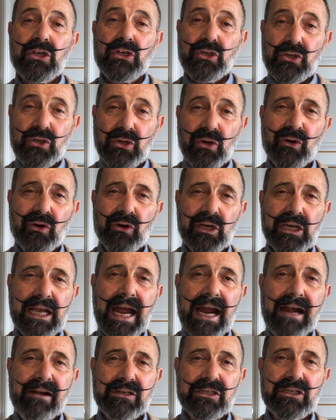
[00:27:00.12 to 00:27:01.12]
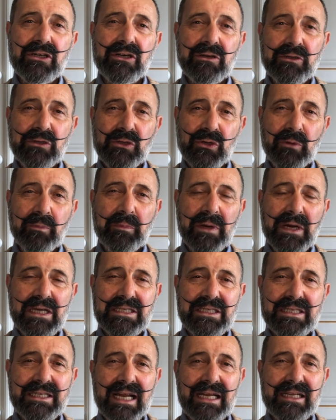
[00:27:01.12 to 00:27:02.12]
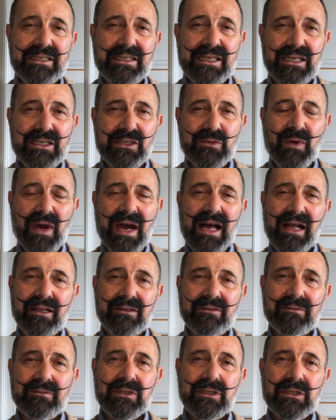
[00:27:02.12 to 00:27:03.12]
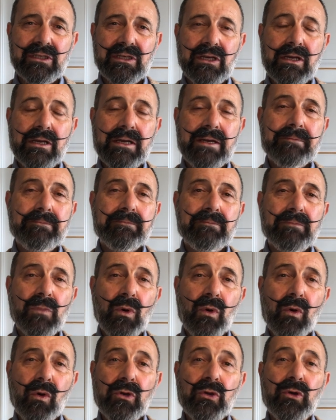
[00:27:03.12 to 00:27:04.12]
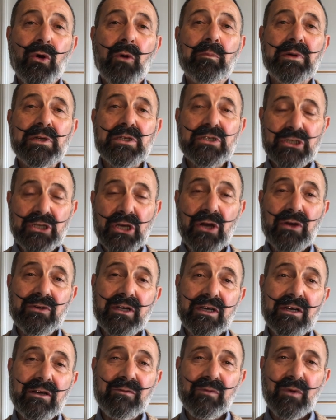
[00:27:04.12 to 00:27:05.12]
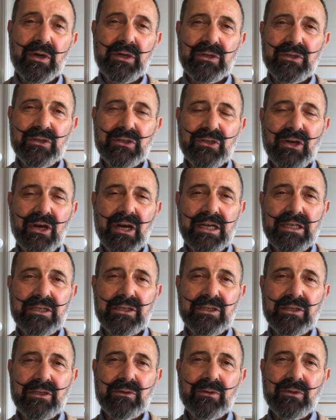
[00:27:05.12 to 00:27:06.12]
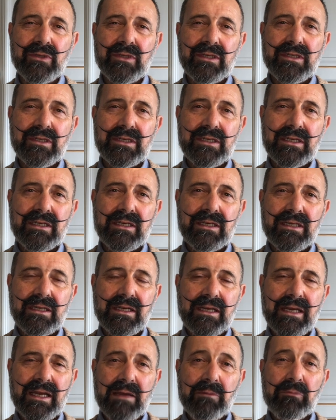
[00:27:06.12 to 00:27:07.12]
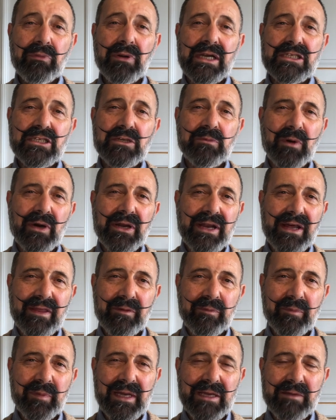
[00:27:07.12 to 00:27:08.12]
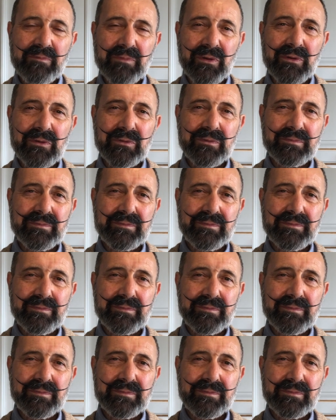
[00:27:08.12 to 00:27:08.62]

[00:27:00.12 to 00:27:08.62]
your character and your personality as well, or your persona of what you're trying to impress upon other people.